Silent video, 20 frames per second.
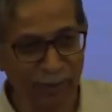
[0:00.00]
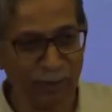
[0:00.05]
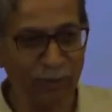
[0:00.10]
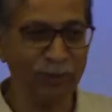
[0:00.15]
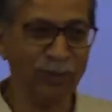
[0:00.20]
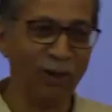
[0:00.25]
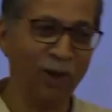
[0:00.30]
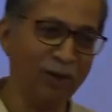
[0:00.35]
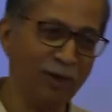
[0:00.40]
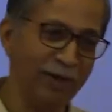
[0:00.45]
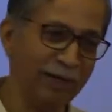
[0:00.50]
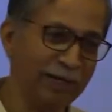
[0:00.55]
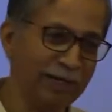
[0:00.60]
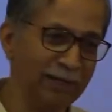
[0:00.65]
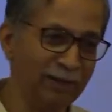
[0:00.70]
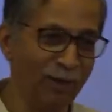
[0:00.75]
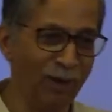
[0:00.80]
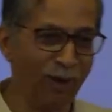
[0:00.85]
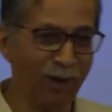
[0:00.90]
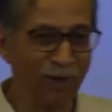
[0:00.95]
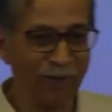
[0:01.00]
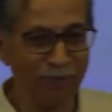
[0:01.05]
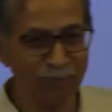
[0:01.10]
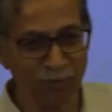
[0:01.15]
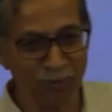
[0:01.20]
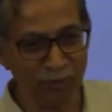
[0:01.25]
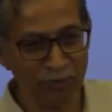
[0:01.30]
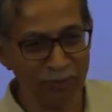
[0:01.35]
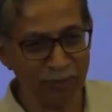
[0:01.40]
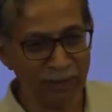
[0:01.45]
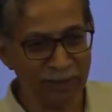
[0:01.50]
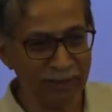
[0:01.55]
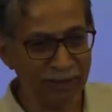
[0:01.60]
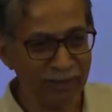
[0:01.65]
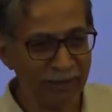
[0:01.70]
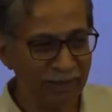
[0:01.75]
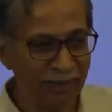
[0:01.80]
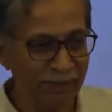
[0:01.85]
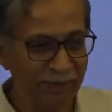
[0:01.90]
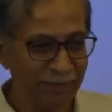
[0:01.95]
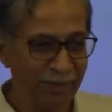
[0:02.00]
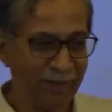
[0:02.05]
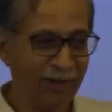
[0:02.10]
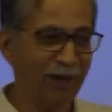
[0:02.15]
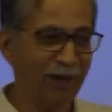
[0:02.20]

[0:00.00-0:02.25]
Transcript: We could tolerate a lot of movement. But